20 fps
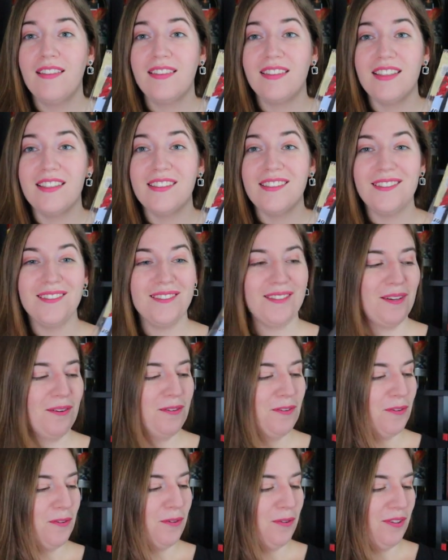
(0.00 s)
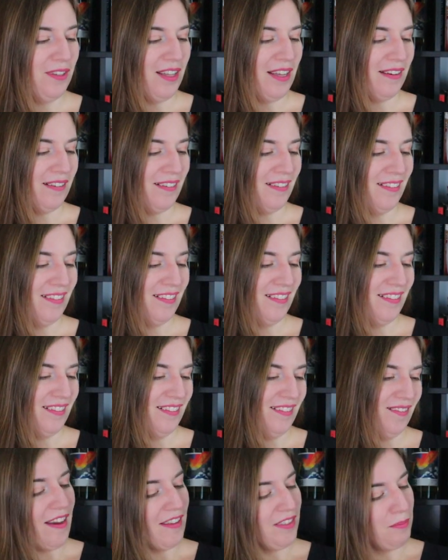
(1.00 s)
This is so cool though.
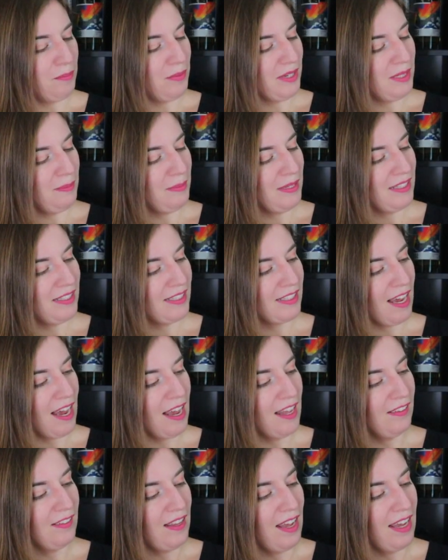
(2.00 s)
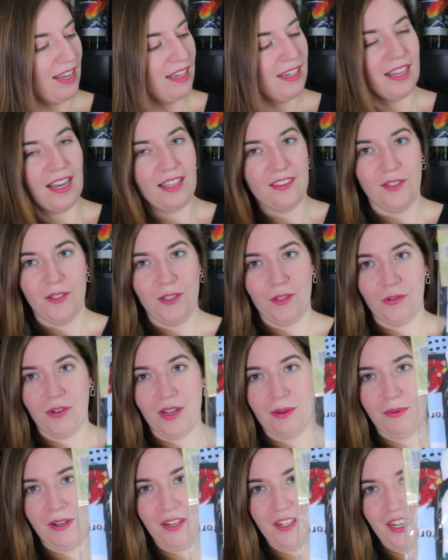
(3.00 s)
You got the Brisbane skyline. You got the
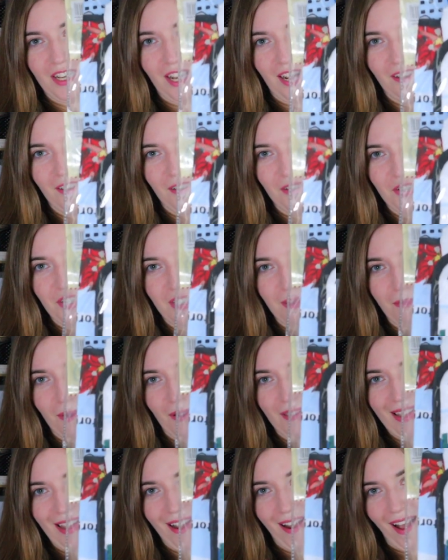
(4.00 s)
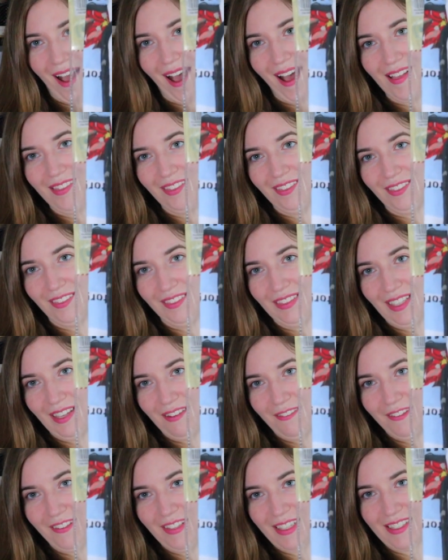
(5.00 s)
story bridge. You got a little ship on there. I
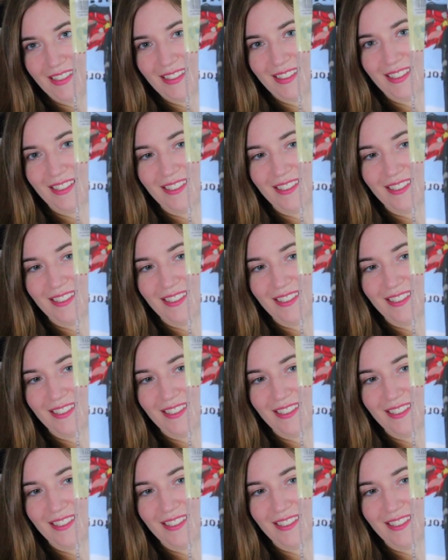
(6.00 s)
love this.